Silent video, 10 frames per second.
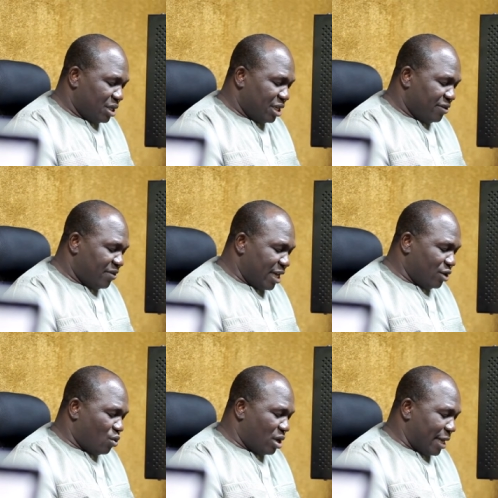If
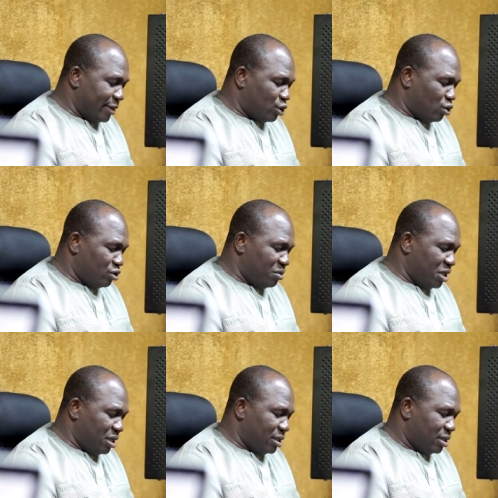anyone had told
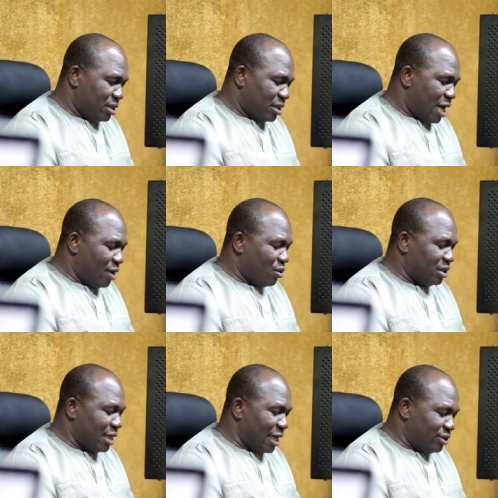me I was
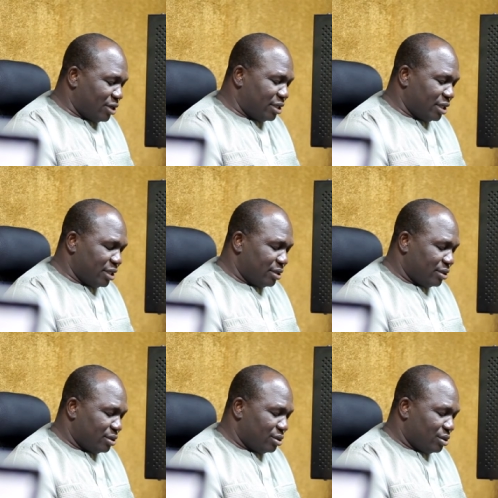that dirty,
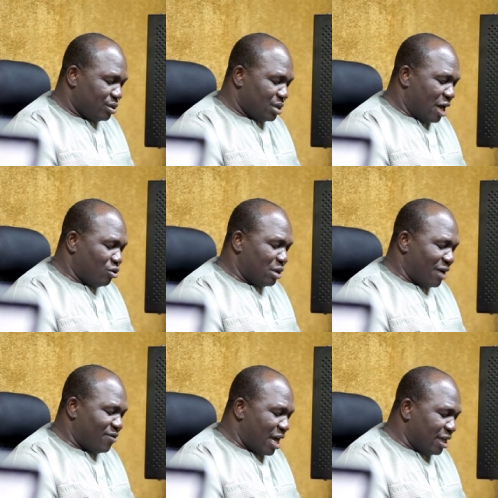I would
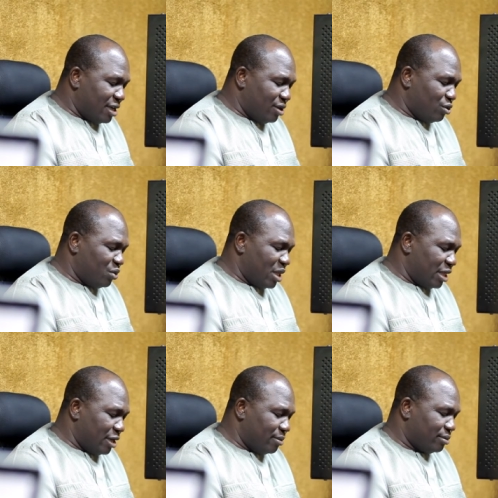have argued with them.